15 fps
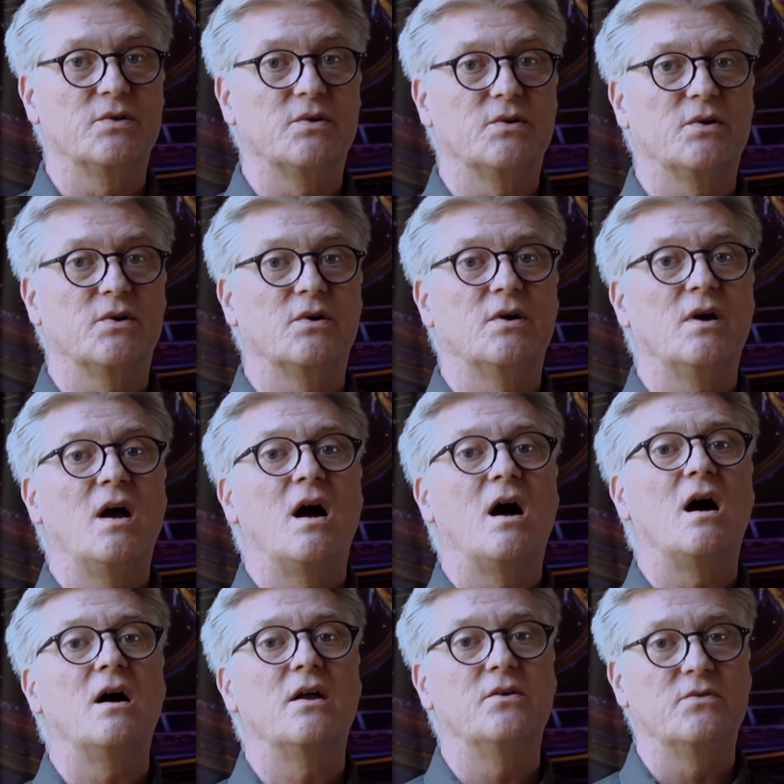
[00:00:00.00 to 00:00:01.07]
There are
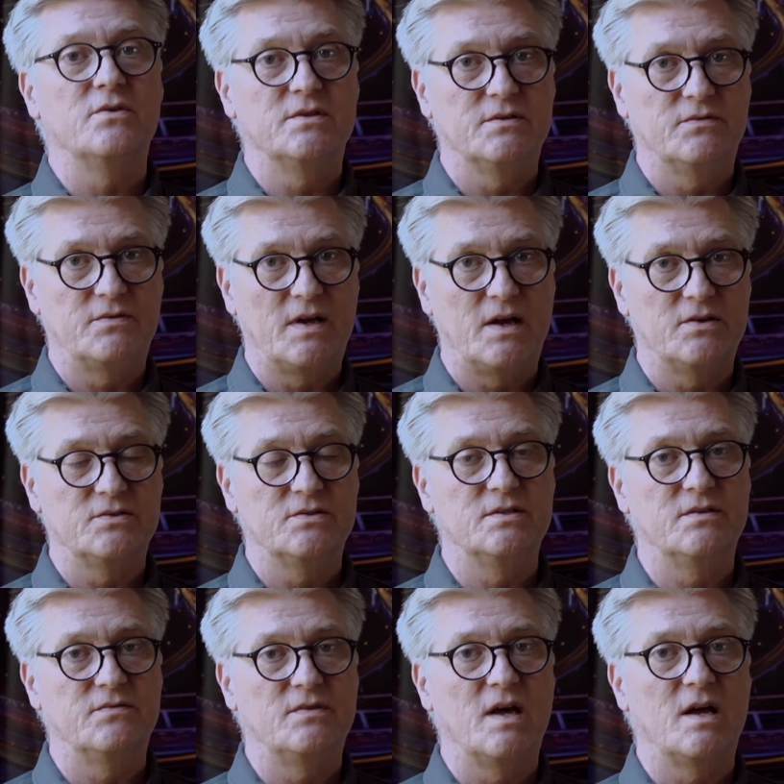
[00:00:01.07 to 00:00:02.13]
hundreds of
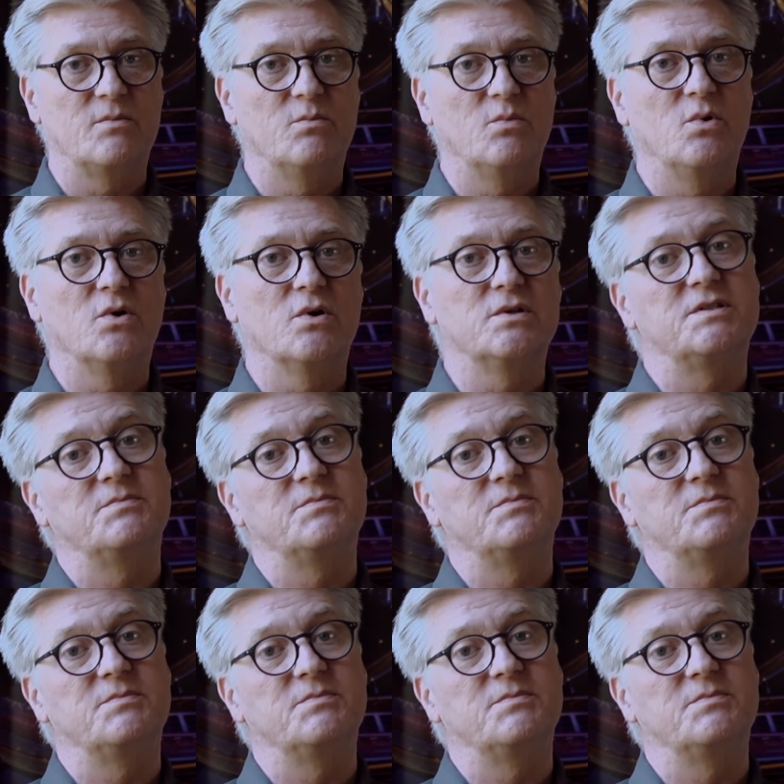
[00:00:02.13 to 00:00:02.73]
thousands, if not more,